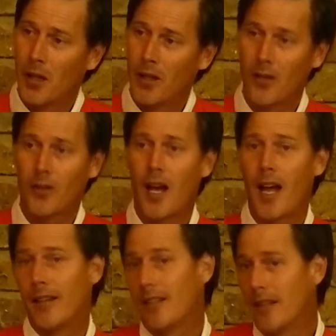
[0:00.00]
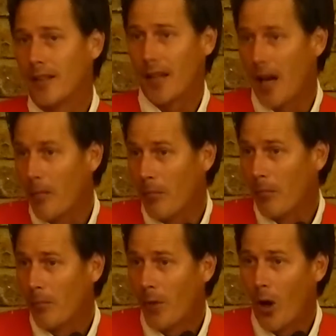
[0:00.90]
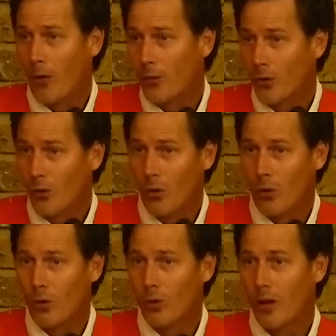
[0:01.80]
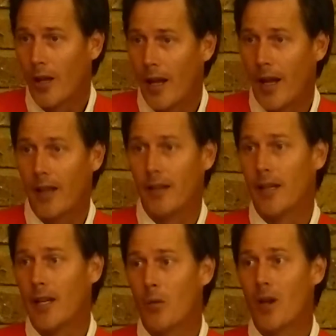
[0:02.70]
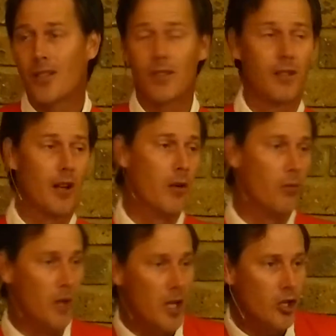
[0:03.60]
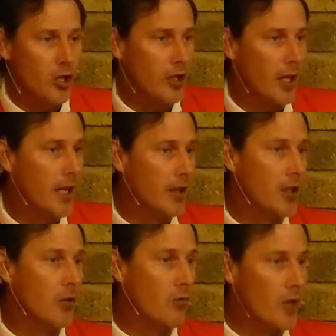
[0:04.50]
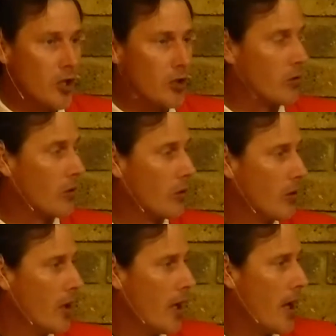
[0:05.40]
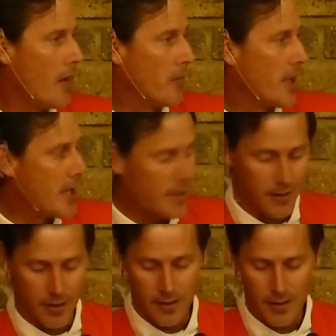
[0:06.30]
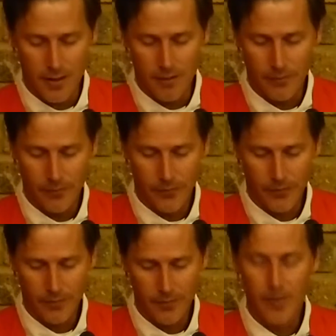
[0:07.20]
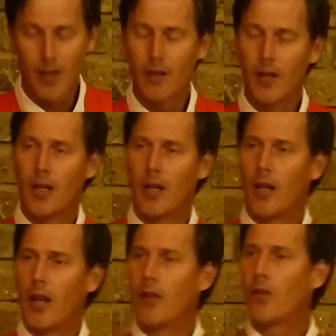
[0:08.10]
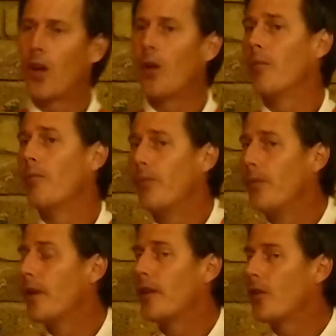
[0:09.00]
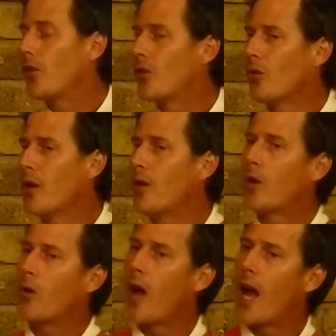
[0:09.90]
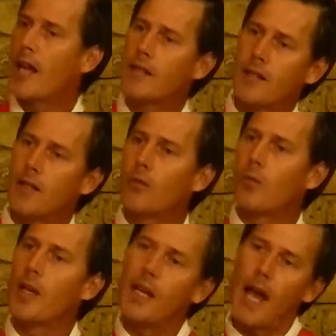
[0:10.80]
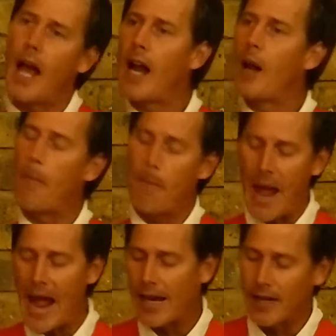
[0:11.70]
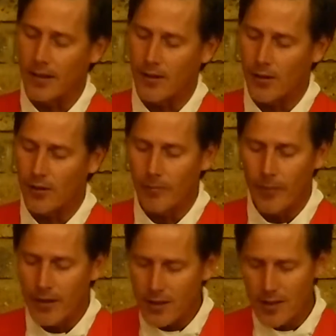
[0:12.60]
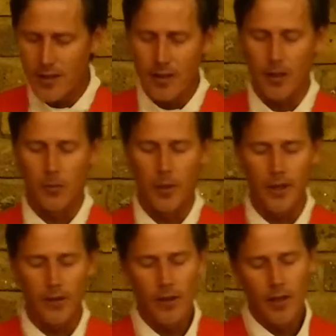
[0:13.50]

This guy did come after all, and he wasn't in the original guest list. And so the story requires that we unpack it just a little bit,